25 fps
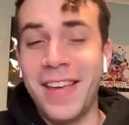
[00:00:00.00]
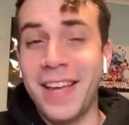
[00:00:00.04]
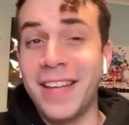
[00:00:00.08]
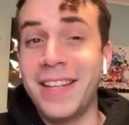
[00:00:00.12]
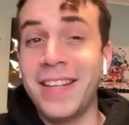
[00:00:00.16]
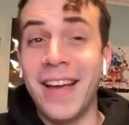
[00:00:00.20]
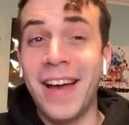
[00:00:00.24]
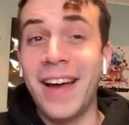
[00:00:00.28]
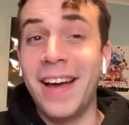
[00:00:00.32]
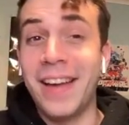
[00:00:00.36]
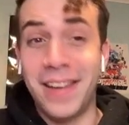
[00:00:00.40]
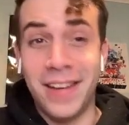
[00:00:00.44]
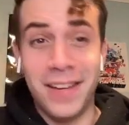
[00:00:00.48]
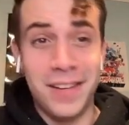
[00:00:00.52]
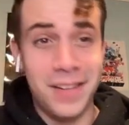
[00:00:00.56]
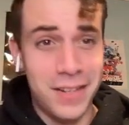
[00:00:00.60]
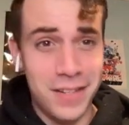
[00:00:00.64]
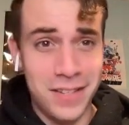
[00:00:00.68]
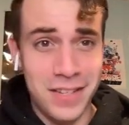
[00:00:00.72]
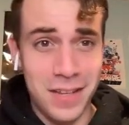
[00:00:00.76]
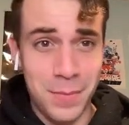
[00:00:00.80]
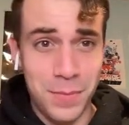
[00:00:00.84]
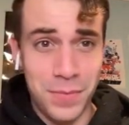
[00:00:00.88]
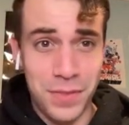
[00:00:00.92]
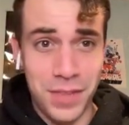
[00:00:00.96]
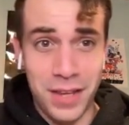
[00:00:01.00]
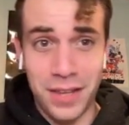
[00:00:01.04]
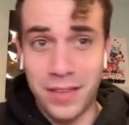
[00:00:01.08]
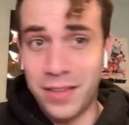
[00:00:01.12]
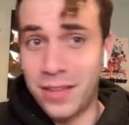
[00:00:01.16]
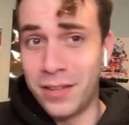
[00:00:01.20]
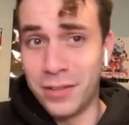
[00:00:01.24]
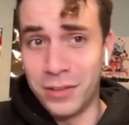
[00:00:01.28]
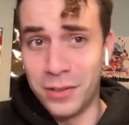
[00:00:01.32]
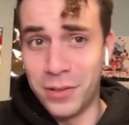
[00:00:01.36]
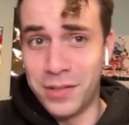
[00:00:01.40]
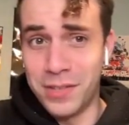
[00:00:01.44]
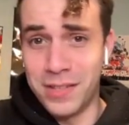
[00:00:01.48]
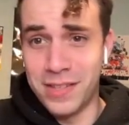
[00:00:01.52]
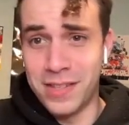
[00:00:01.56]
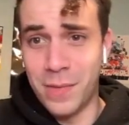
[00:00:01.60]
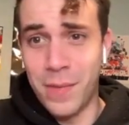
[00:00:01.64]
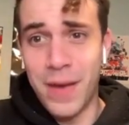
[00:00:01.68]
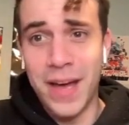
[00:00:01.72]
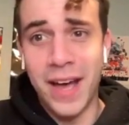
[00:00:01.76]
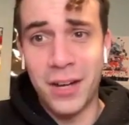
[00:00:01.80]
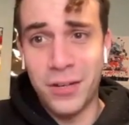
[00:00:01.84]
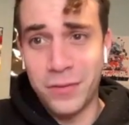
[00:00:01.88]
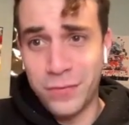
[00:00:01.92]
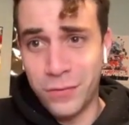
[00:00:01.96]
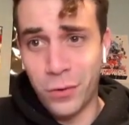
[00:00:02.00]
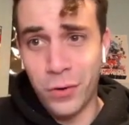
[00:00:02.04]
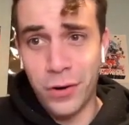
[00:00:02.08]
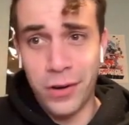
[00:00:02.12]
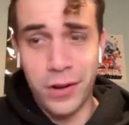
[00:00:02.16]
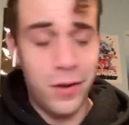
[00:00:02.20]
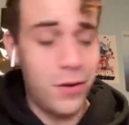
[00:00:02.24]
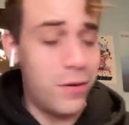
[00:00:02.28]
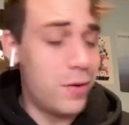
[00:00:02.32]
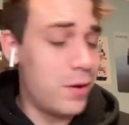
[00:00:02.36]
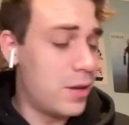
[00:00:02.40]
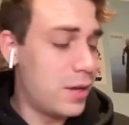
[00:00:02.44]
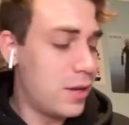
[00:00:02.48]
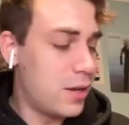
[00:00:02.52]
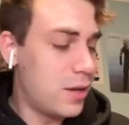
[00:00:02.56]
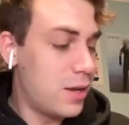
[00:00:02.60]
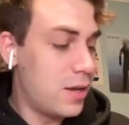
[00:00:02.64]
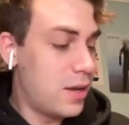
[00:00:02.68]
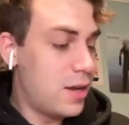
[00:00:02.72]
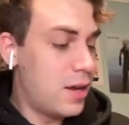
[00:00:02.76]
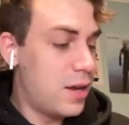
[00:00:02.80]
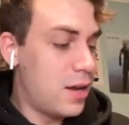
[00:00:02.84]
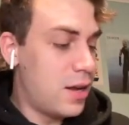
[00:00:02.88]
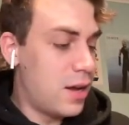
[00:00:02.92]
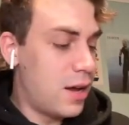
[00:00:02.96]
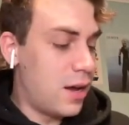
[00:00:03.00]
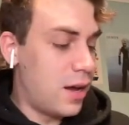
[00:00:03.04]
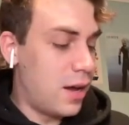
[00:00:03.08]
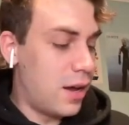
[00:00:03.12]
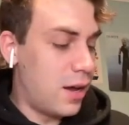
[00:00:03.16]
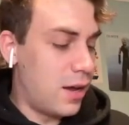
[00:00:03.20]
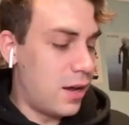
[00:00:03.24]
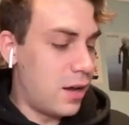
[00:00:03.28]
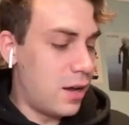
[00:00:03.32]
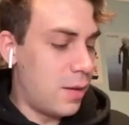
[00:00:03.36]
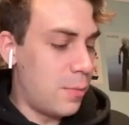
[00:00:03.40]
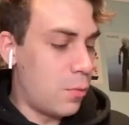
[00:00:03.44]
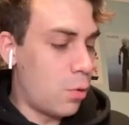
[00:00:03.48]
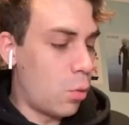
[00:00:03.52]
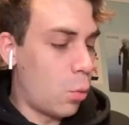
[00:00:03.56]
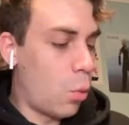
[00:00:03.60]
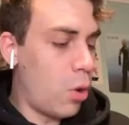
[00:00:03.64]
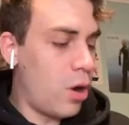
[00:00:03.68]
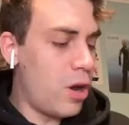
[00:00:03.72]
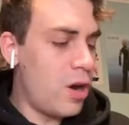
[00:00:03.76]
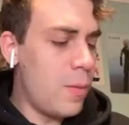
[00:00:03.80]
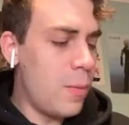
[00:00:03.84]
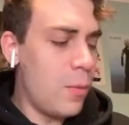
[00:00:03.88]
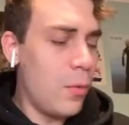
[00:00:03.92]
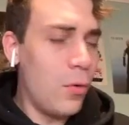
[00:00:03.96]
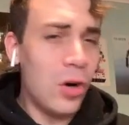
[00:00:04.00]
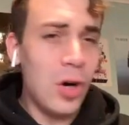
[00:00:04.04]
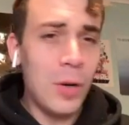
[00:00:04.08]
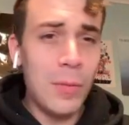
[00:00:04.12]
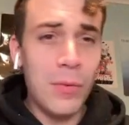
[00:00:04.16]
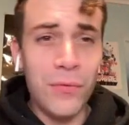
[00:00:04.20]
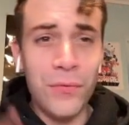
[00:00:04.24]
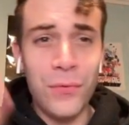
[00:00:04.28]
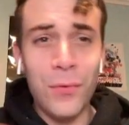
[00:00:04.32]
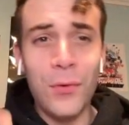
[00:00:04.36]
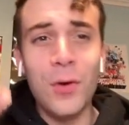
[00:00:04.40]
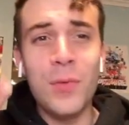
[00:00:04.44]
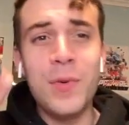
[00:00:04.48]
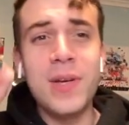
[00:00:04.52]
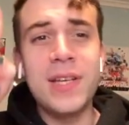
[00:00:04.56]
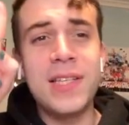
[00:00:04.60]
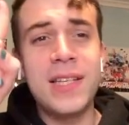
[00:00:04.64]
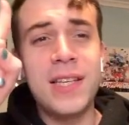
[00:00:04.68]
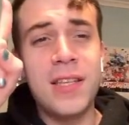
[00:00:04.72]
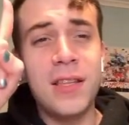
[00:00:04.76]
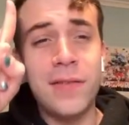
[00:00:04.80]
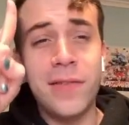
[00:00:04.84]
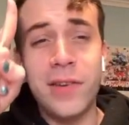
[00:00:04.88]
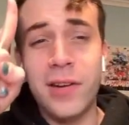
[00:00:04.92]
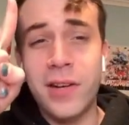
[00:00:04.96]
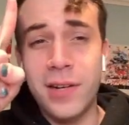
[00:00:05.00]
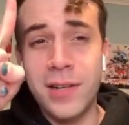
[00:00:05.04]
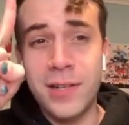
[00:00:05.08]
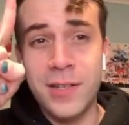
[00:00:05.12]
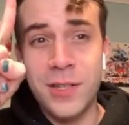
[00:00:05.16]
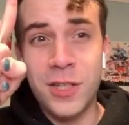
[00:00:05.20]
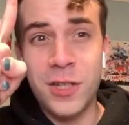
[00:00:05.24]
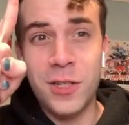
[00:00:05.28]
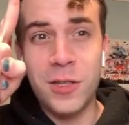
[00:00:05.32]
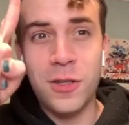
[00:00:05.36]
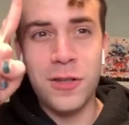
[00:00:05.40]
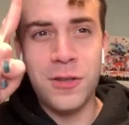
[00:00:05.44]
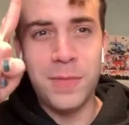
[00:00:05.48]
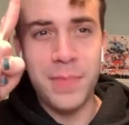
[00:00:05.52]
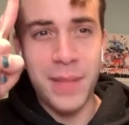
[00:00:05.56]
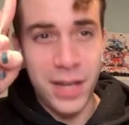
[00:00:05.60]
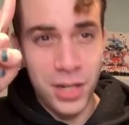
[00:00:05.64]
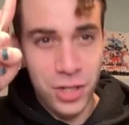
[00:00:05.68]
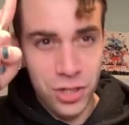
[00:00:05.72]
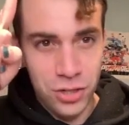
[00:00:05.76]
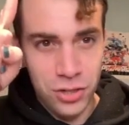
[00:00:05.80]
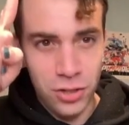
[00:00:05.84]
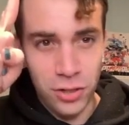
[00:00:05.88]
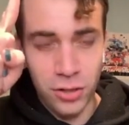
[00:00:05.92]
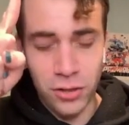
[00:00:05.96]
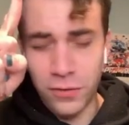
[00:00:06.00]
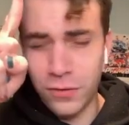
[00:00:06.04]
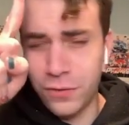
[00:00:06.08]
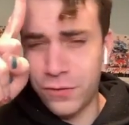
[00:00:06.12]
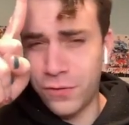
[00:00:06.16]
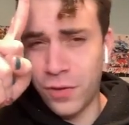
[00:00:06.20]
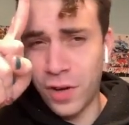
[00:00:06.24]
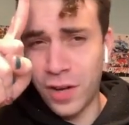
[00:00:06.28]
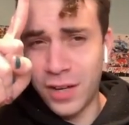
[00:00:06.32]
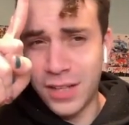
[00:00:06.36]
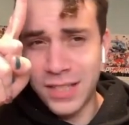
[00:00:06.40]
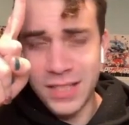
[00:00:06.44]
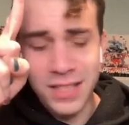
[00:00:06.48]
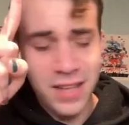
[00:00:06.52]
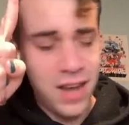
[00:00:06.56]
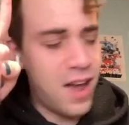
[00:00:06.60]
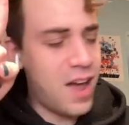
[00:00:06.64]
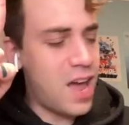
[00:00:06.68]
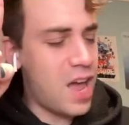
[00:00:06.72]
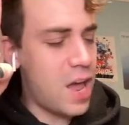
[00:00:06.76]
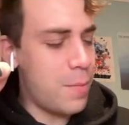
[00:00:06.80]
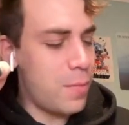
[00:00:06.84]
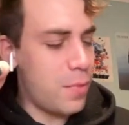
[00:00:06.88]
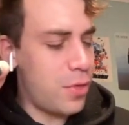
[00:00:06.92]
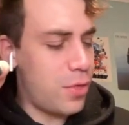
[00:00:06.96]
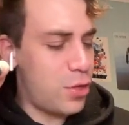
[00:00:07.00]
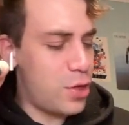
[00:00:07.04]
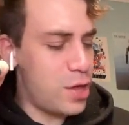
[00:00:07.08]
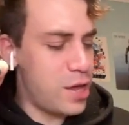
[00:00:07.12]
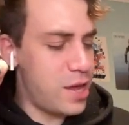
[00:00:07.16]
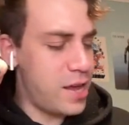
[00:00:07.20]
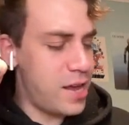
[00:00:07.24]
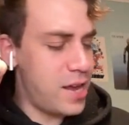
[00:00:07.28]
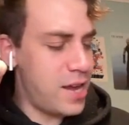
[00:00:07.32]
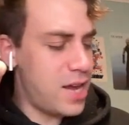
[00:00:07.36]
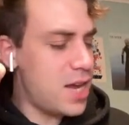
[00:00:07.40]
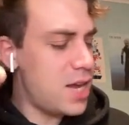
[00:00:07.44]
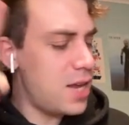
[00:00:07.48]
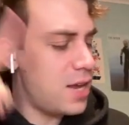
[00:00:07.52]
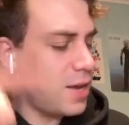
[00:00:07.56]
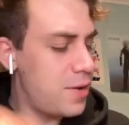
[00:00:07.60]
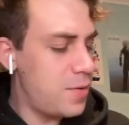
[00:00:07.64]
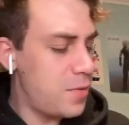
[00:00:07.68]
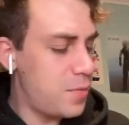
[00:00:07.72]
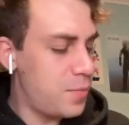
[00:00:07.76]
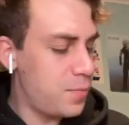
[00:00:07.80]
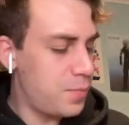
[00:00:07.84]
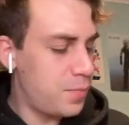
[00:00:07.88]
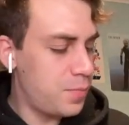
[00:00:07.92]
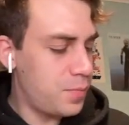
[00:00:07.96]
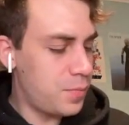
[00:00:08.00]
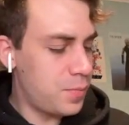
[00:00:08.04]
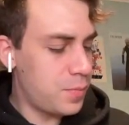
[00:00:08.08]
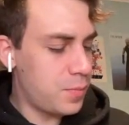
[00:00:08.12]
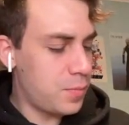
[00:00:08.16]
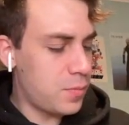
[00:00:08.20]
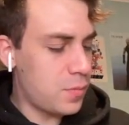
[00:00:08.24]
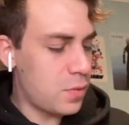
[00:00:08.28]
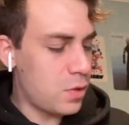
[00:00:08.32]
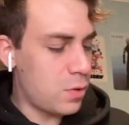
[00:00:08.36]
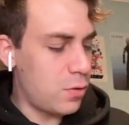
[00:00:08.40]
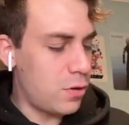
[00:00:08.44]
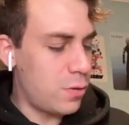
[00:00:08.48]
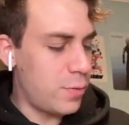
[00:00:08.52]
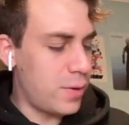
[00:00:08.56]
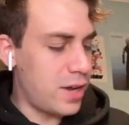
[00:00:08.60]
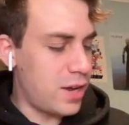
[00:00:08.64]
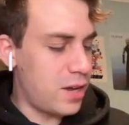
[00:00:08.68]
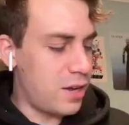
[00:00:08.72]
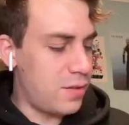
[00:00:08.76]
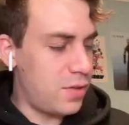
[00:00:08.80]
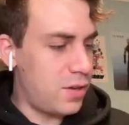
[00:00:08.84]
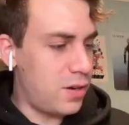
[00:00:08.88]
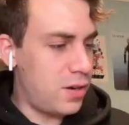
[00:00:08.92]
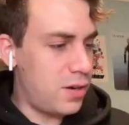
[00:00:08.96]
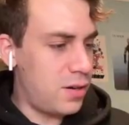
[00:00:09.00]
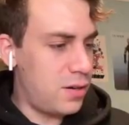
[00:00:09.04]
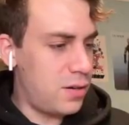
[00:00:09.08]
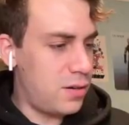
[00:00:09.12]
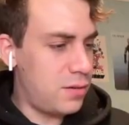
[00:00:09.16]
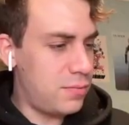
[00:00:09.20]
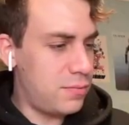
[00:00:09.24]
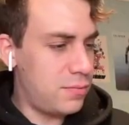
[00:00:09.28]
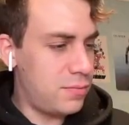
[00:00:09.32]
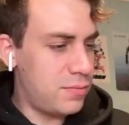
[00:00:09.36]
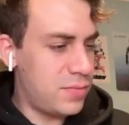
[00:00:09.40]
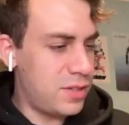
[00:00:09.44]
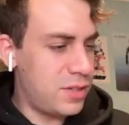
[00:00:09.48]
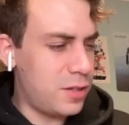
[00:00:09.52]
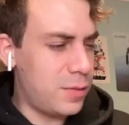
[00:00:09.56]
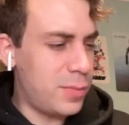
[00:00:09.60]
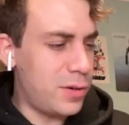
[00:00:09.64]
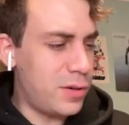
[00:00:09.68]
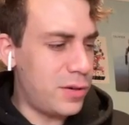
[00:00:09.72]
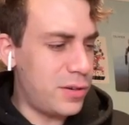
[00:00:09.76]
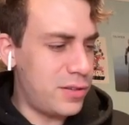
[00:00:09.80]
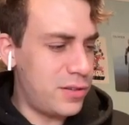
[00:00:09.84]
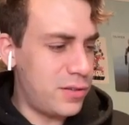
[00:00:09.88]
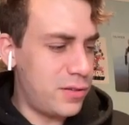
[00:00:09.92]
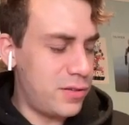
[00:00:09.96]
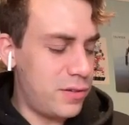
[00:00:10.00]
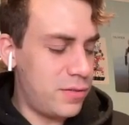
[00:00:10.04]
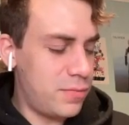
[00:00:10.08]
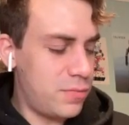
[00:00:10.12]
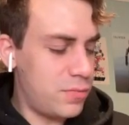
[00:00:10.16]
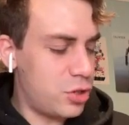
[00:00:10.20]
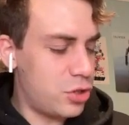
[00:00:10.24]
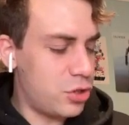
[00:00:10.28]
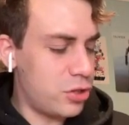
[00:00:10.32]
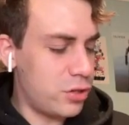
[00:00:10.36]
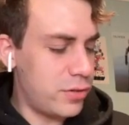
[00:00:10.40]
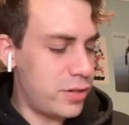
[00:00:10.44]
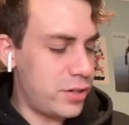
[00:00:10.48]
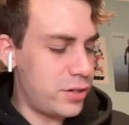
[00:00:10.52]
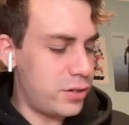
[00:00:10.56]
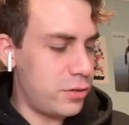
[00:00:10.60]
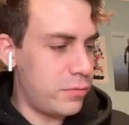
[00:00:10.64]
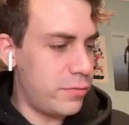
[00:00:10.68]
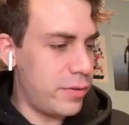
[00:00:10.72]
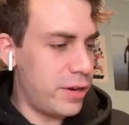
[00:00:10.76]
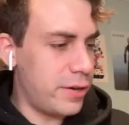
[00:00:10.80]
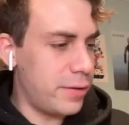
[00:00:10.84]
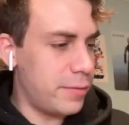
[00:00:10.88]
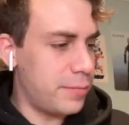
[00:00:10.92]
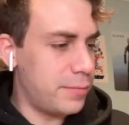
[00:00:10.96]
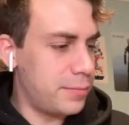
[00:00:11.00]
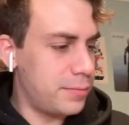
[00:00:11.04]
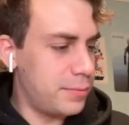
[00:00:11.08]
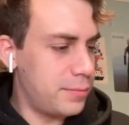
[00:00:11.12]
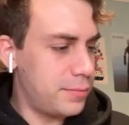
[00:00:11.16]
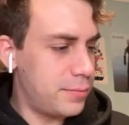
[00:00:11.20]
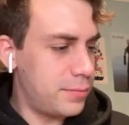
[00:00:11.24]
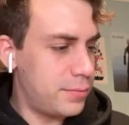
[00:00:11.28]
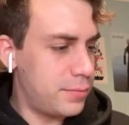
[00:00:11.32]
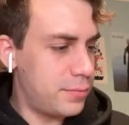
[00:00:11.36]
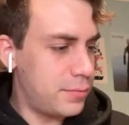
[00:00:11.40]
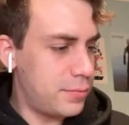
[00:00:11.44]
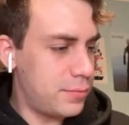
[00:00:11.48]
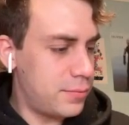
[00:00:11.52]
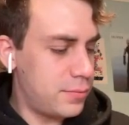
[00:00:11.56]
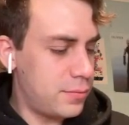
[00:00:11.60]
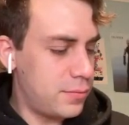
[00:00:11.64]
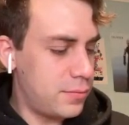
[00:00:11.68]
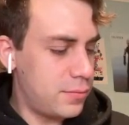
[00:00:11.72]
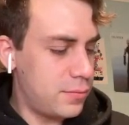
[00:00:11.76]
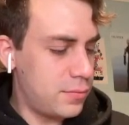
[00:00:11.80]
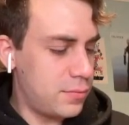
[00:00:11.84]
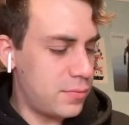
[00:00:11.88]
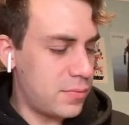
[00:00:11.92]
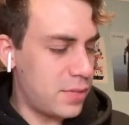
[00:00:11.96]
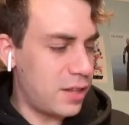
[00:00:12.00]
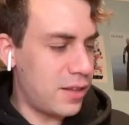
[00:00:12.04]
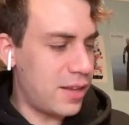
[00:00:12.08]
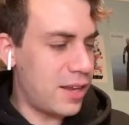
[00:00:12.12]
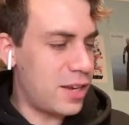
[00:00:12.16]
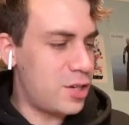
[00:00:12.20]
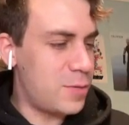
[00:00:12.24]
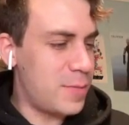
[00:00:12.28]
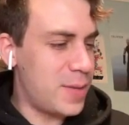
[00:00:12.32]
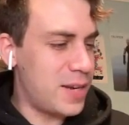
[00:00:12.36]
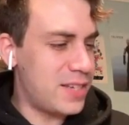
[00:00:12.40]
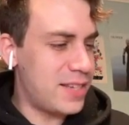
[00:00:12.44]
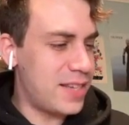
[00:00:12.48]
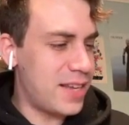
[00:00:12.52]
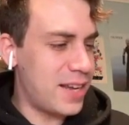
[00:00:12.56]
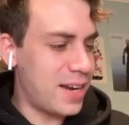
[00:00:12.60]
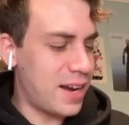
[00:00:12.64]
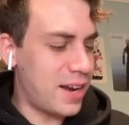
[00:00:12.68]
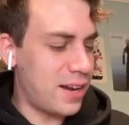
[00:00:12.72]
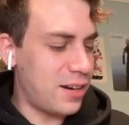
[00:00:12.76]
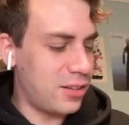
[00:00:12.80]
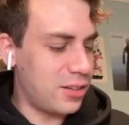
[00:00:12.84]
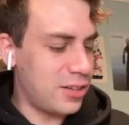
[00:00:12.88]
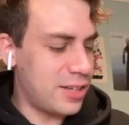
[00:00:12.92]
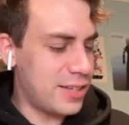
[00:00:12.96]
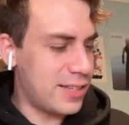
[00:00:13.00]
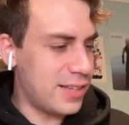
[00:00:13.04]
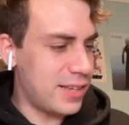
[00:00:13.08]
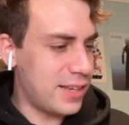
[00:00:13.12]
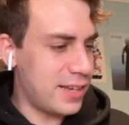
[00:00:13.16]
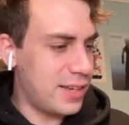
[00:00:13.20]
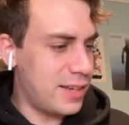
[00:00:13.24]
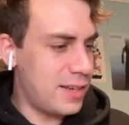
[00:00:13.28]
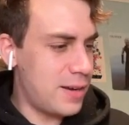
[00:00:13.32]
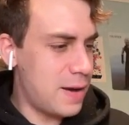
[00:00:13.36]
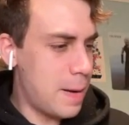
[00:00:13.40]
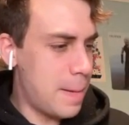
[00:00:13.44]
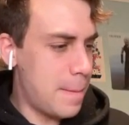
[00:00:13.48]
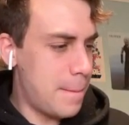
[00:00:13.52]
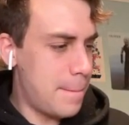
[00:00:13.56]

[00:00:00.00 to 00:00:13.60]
You attack into something that loses the match for you. Um, one more before we see the very special fun time thing. What do we have here? Is this a bonus unit? She sure is an arena. Uh, the HP that kind of looks like it.